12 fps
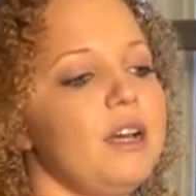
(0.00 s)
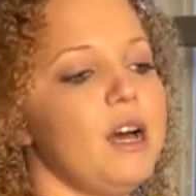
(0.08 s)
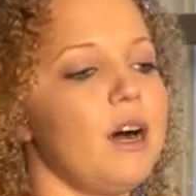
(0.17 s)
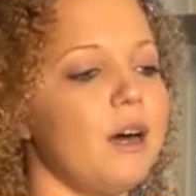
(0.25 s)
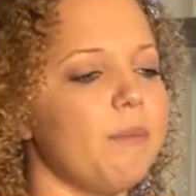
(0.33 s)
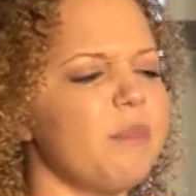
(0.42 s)

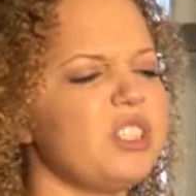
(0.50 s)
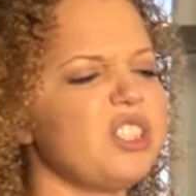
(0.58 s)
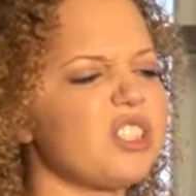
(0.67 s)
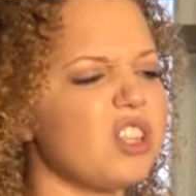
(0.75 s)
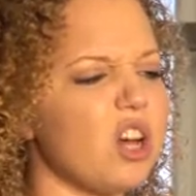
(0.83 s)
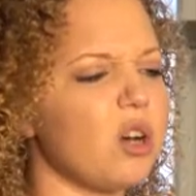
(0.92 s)
But
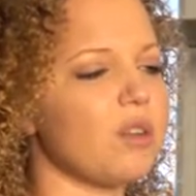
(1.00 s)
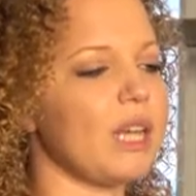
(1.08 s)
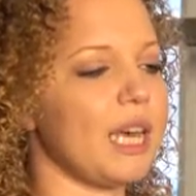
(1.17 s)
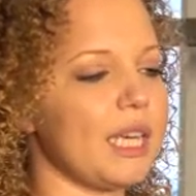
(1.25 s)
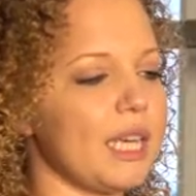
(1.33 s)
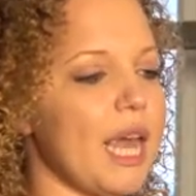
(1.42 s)
just know
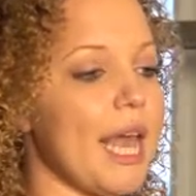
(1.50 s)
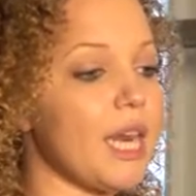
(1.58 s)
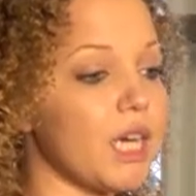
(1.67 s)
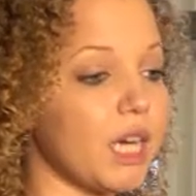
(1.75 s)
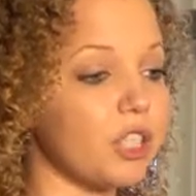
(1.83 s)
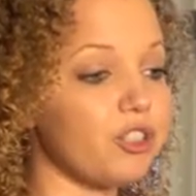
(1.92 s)
like
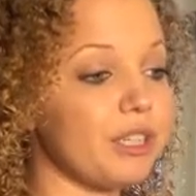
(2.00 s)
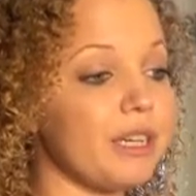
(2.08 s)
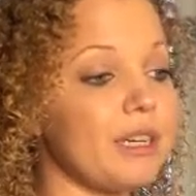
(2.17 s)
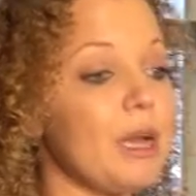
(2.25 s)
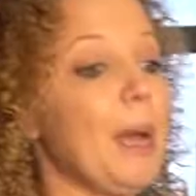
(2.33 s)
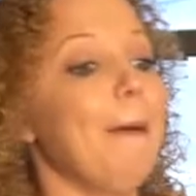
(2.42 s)

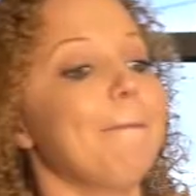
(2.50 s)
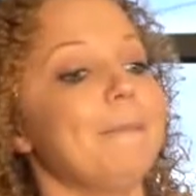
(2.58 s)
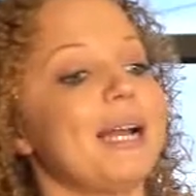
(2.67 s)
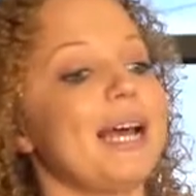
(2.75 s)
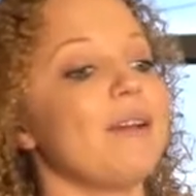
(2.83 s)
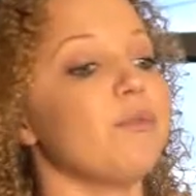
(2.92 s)
800,
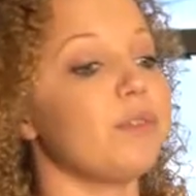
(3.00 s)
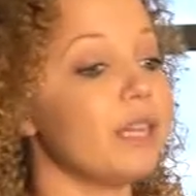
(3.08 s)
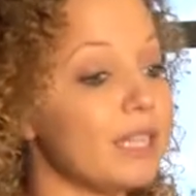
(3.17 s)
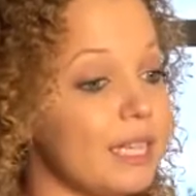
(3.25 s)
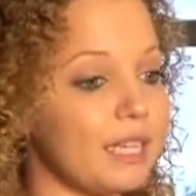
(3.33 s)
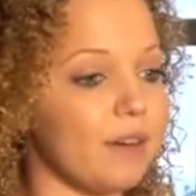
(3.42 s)
but I
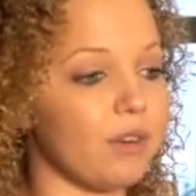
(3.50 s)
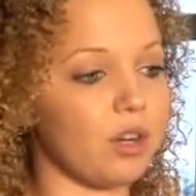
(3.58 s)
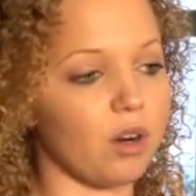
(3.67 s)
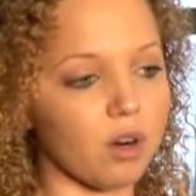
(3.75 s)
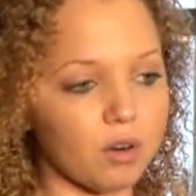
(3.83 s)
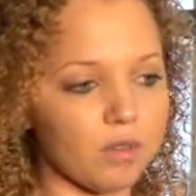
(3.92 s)
really never
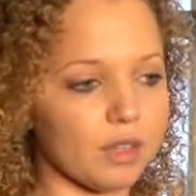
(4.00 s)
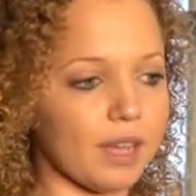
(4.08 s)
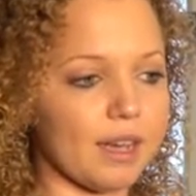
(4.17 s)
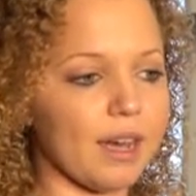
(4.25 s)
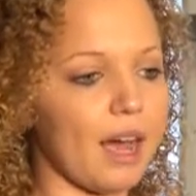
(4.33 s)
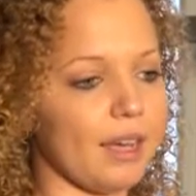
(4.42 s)
go over
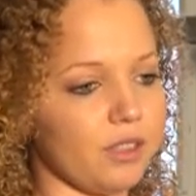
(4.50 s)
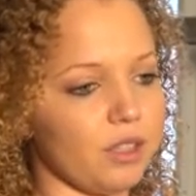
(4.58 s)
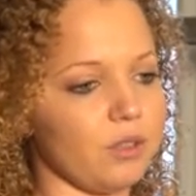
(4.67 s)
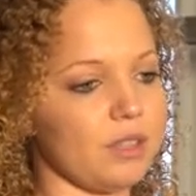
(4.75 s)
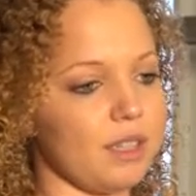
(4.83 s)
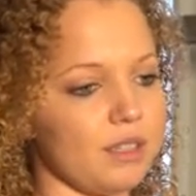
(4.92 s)
like ISO
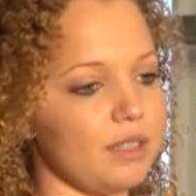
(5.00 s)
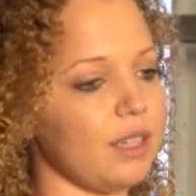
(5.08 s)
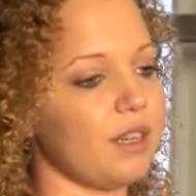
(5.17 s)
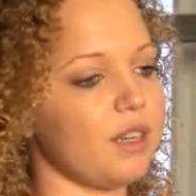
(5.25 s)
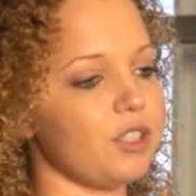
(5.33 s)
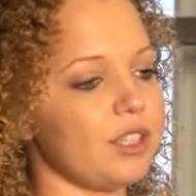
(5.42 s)

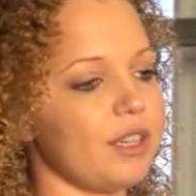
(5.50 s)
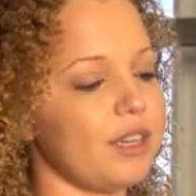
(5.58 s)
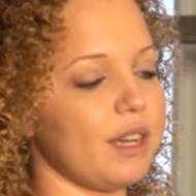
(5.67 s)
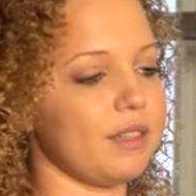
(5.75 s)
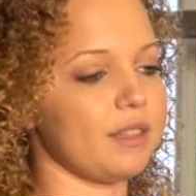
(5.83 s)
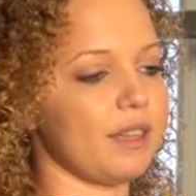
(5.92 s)
1600,
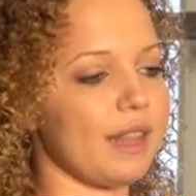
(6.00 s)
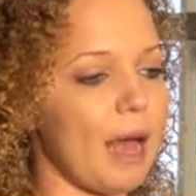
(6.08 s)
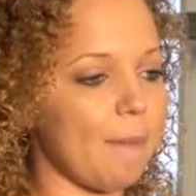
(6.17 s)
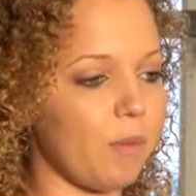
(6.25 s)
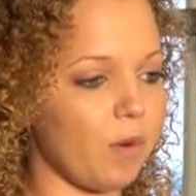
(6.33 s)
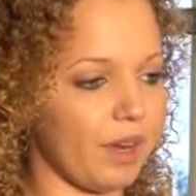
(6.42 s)
because at
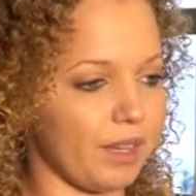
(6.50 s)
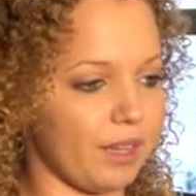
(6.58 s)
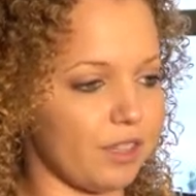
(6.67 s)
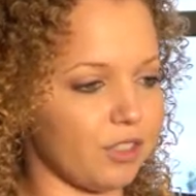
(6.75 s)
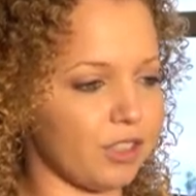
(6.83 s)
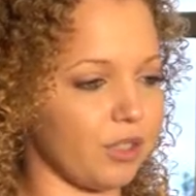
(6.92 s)
that point,
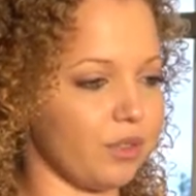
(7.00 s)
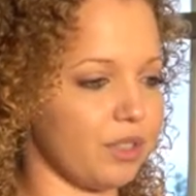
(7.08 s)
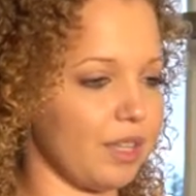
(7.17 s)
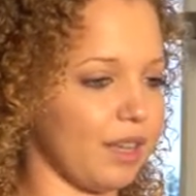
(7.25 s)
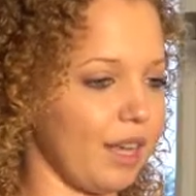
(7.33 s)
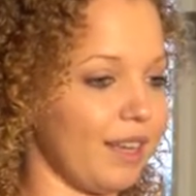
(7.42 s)
unless you're
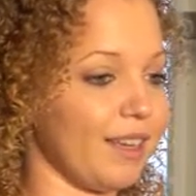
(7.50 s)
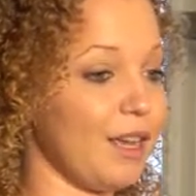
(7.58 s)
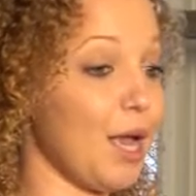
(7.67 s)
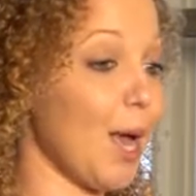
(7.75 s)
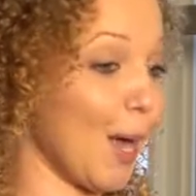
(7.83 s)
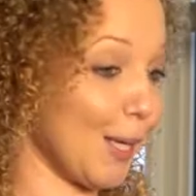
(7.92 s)
using like
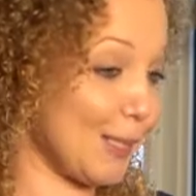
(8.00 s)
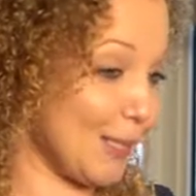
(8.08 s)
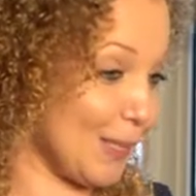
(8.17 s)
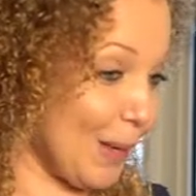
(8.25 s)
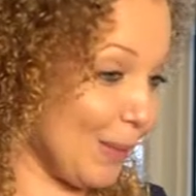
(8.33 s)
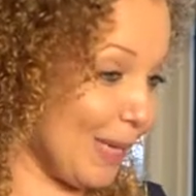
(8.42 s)
a
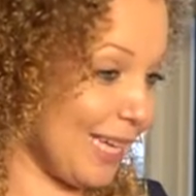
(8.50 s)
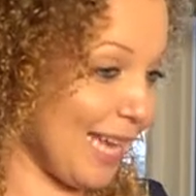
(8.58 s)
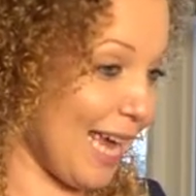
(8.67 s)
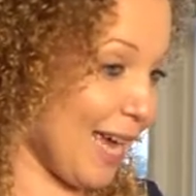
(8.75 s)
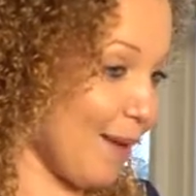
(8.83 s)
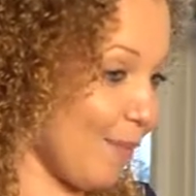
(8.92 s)
Sony
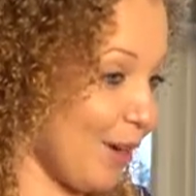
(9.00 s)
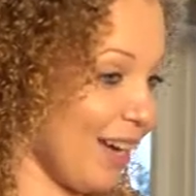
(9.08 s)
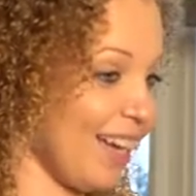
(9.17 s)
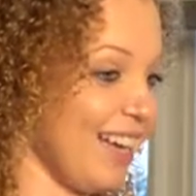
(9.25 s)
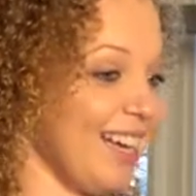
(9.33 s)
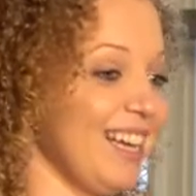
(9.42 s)

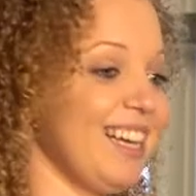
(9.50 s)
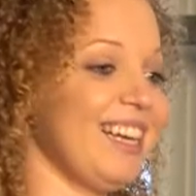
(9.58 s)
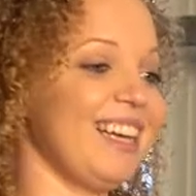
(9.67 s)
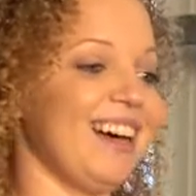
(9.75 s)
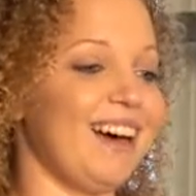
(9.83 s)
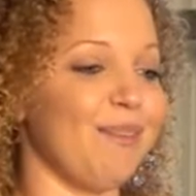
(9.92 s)
camera
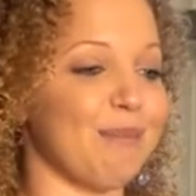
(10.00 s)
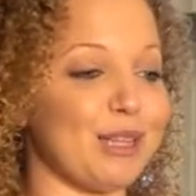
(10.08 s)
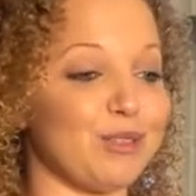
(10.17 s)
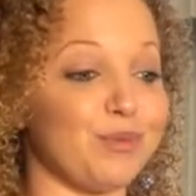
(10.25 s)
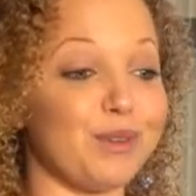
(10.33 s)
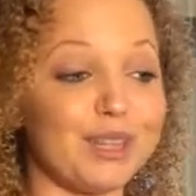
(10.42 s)

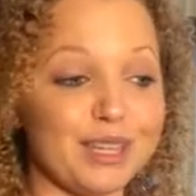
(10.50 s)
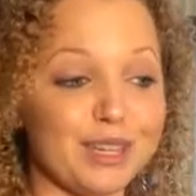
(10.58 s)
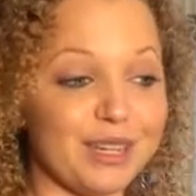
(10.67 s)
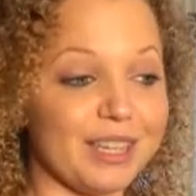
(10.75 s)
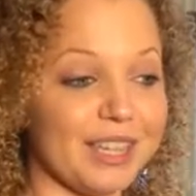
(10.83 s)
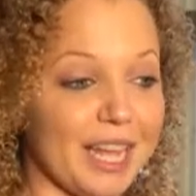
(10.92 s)
that's really
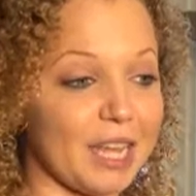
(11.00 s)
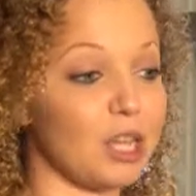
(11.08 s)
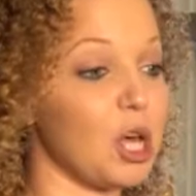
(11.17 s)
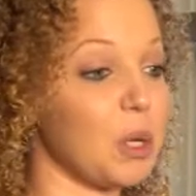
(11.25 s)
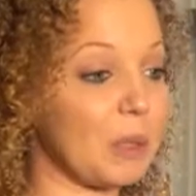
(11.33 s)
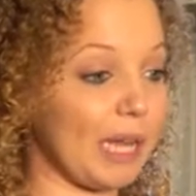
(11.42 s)
good in like
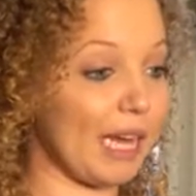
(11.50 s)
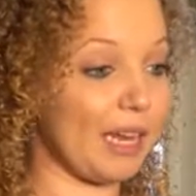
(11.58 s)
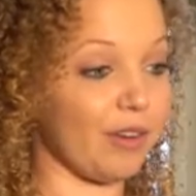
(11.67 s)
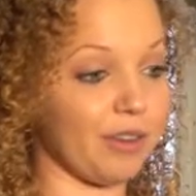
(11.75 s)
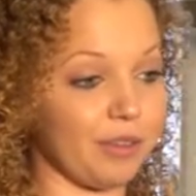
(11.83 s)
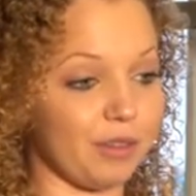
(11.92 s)
low light,
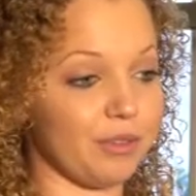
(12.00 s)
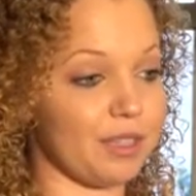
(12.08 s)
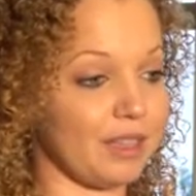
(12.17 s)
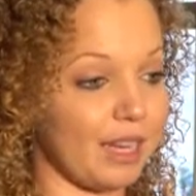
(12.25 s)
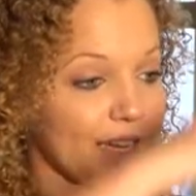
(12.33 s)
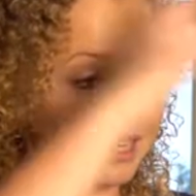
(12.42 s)
or you're
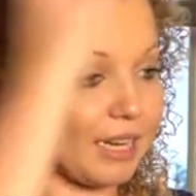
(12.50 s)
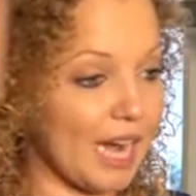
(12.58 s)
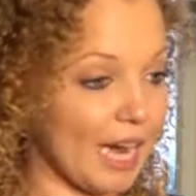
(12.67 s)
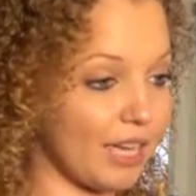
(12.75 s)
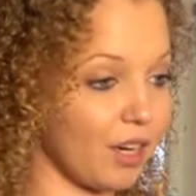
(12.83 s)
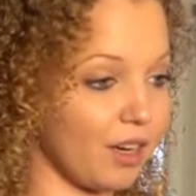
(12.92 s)
using like a
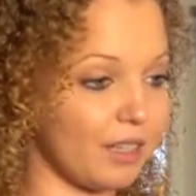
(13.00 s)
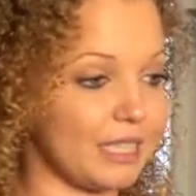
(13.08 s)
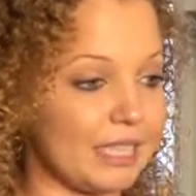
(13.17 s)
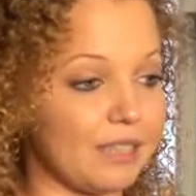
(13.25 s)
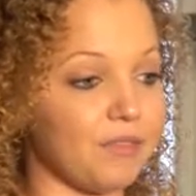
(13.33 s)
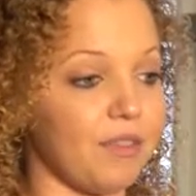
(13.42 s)
Nikon
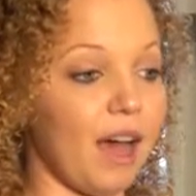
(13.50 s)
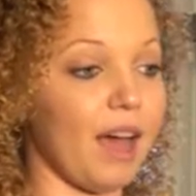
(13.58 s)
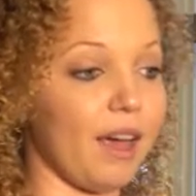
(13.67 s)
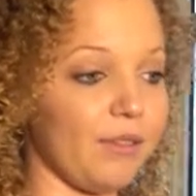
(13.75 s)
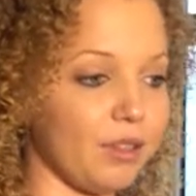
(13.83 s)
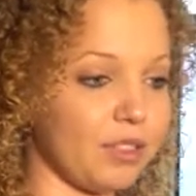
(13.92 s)

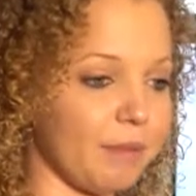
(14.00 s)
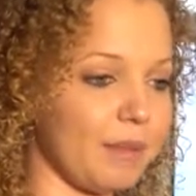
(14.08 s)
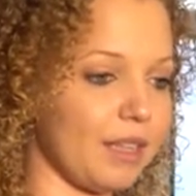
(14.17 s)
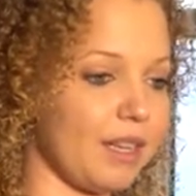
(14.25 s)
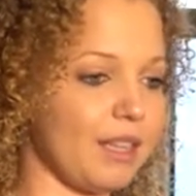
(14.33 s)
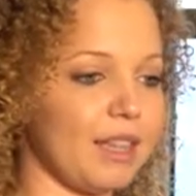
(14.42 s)
D5 or
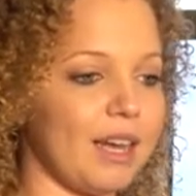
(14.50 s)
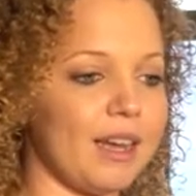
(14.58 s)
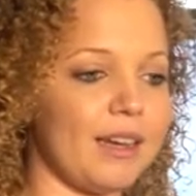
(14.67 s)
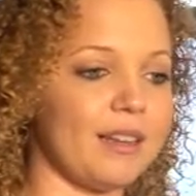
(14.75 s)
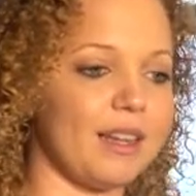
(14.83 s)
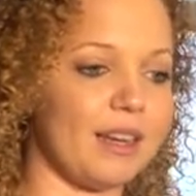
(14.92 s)
something like
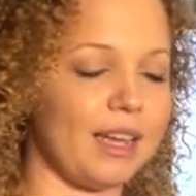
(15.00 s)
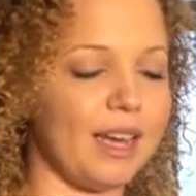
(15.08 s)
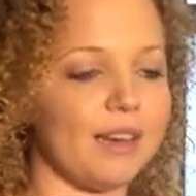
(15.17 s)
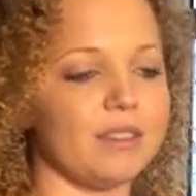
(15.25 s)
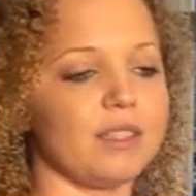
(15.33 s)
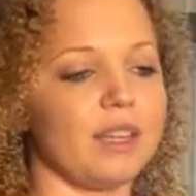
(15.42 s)
that, that
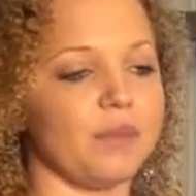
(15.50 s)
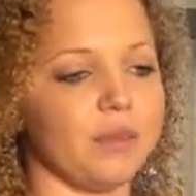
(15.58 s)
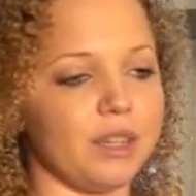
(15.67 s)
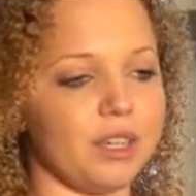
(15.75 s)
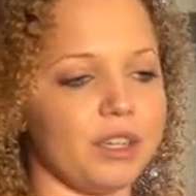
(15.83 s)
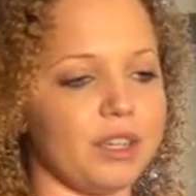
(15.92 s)
again is like
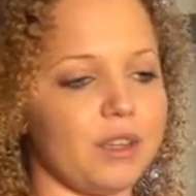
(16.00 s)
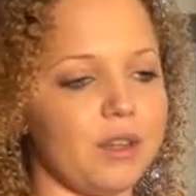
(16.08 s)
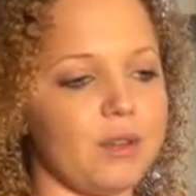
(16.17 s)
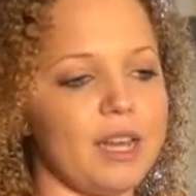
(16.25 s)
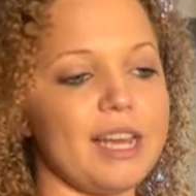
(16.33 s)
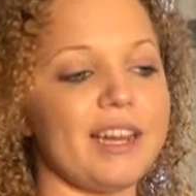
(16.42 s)
really good in low
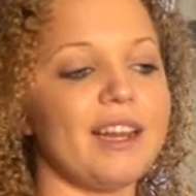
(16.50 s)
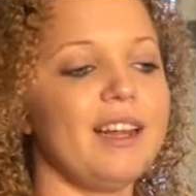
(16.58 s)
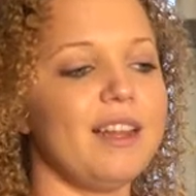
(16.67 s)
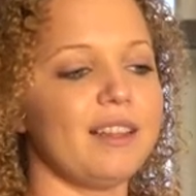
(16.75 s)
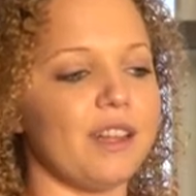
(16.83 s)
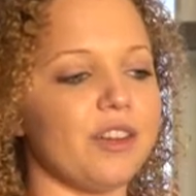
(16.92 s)
light,
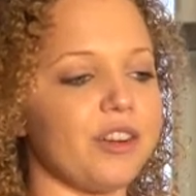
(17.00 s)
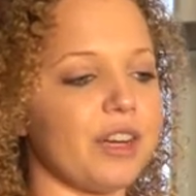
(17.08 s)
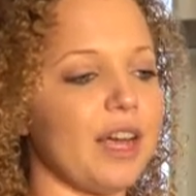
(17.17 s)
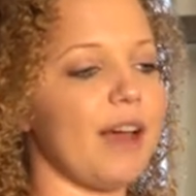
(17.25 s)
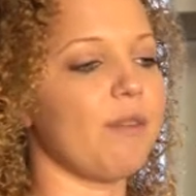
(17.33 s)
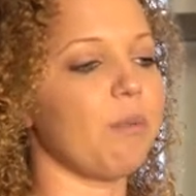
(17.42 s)
then you're
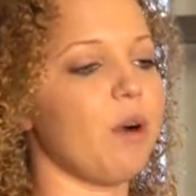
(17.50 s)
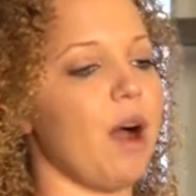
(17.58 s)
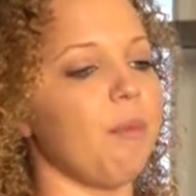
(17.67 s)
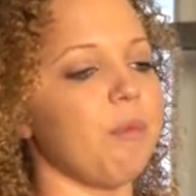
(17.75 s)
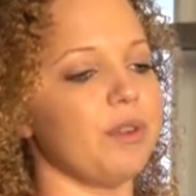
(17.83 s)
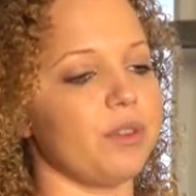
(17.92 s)
gonna have a
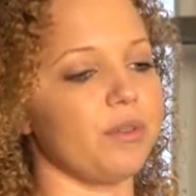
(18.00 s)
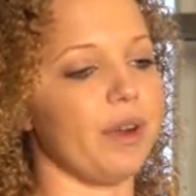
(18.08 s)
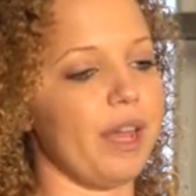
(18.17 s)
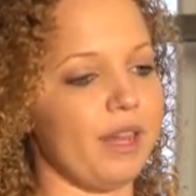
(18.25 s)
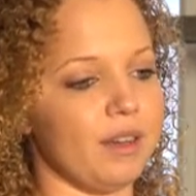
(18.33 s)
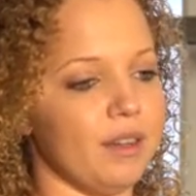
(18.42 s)
problem with
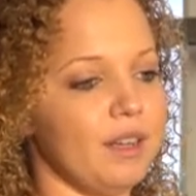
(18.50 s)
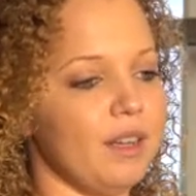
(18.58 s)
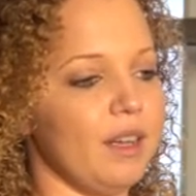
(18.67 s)
grain.